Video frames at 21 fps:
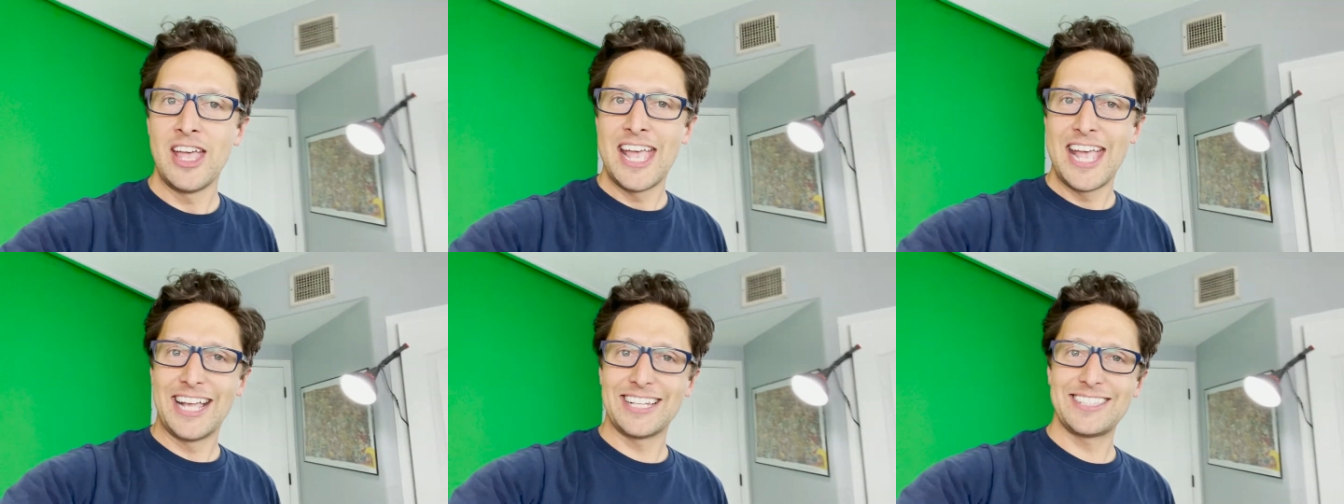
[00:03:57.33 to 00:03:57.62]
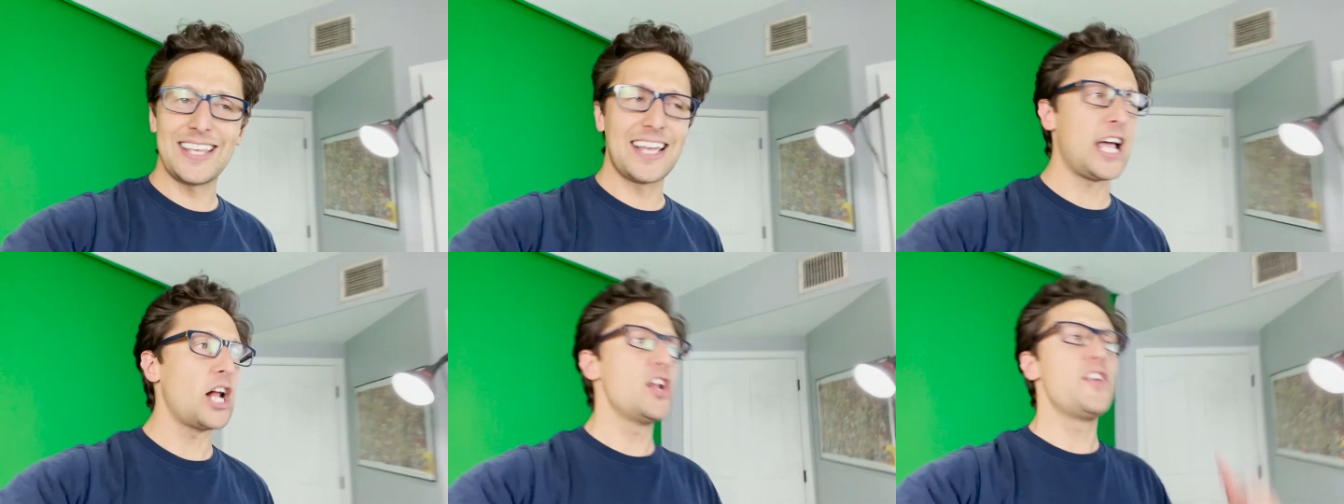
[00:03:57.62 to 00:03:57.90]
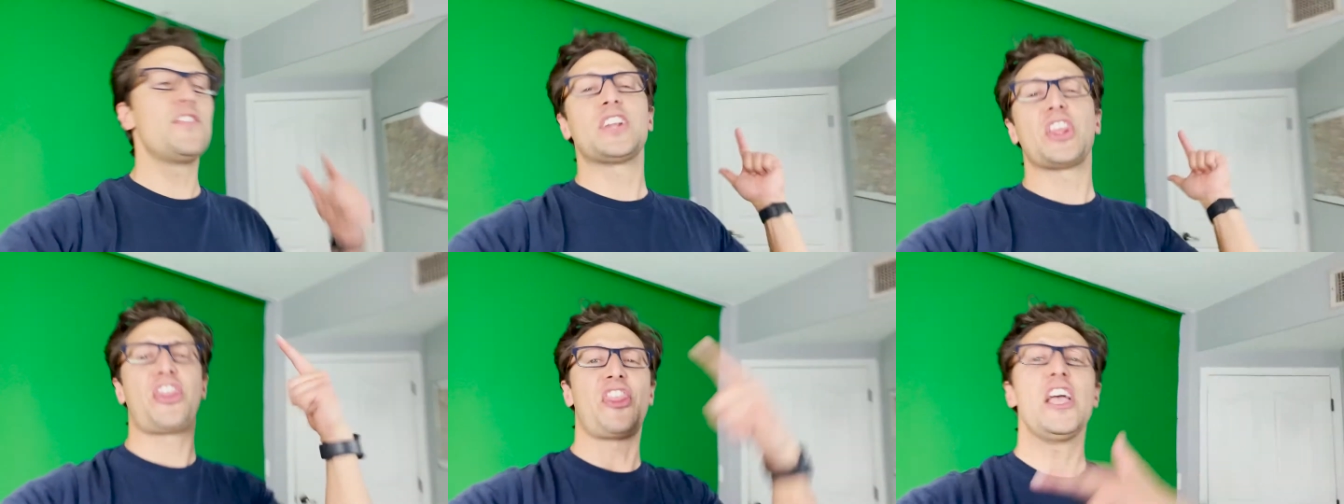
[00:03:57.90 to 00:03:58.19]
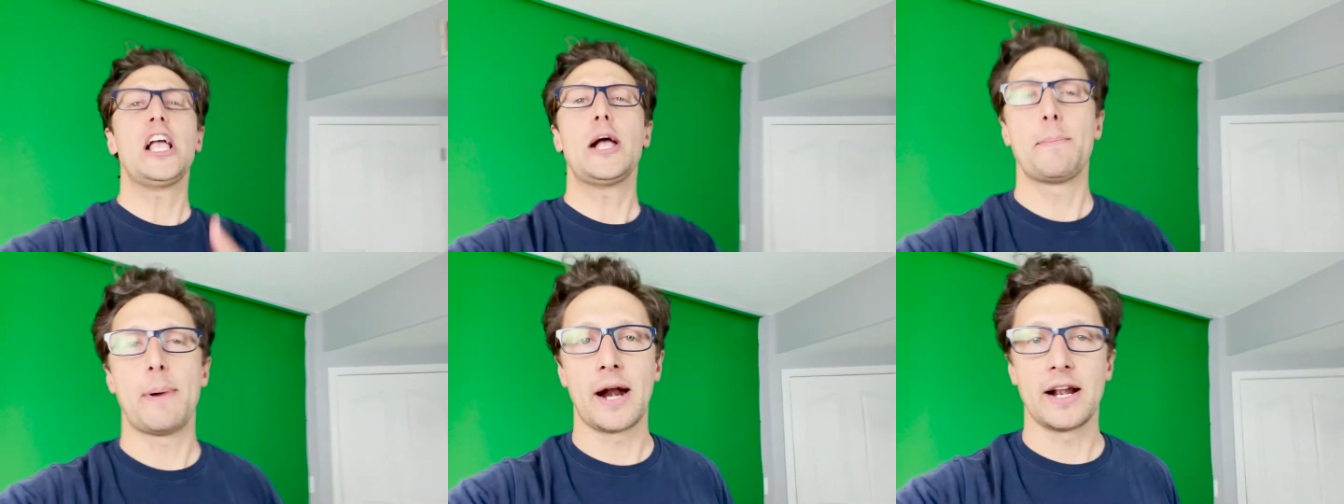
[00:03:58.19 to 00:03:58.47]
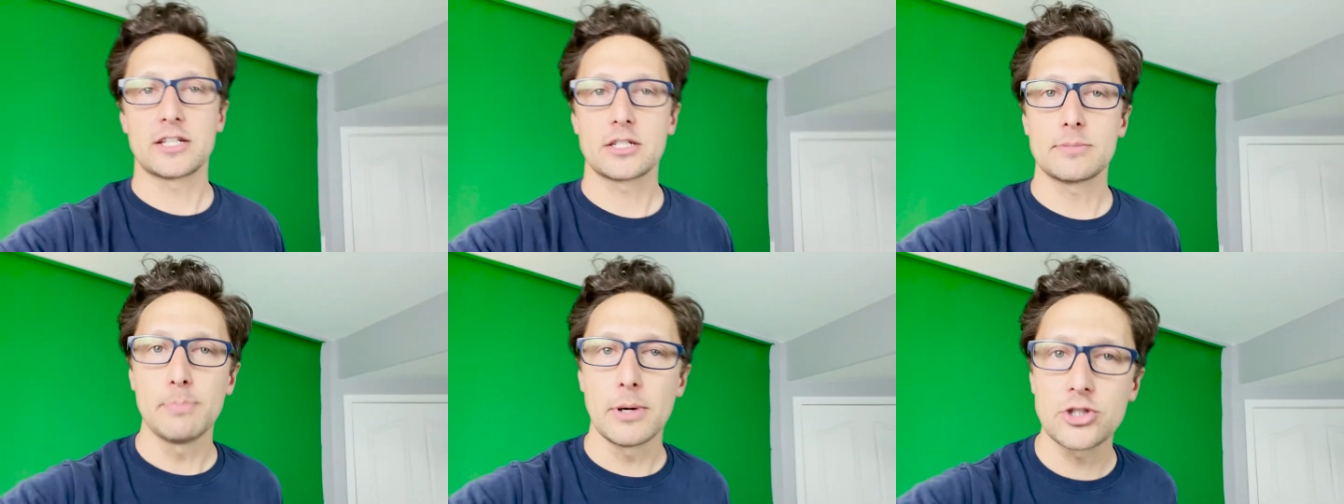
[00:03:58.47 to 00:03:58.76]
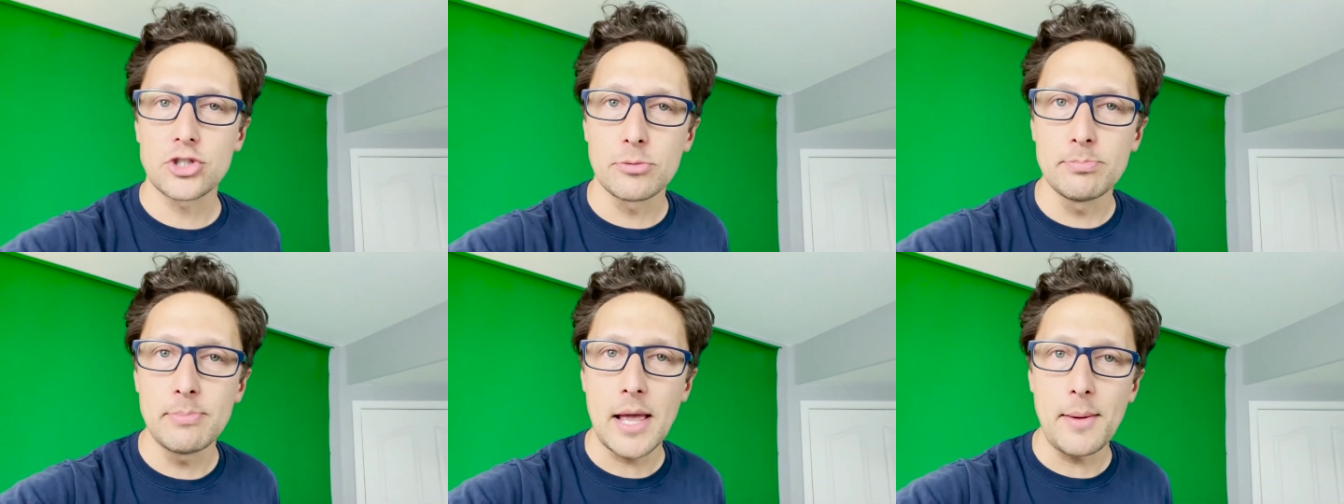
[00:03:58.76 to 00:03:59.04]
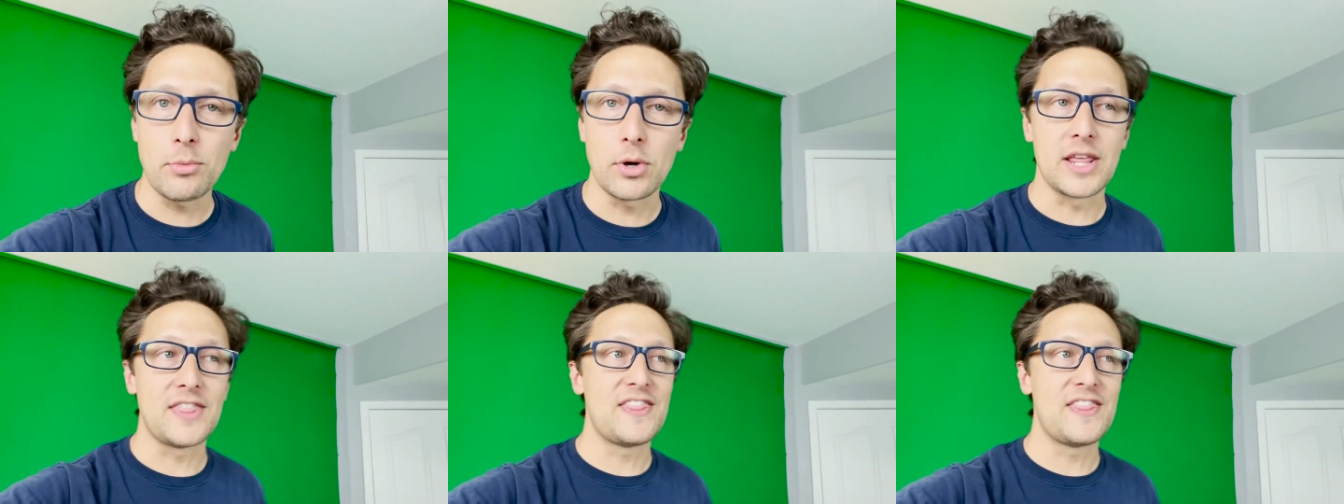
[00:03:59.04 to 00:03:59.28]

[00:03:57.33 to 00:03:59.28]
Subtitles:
it's like I don't even have to think about it. It's muscle memory.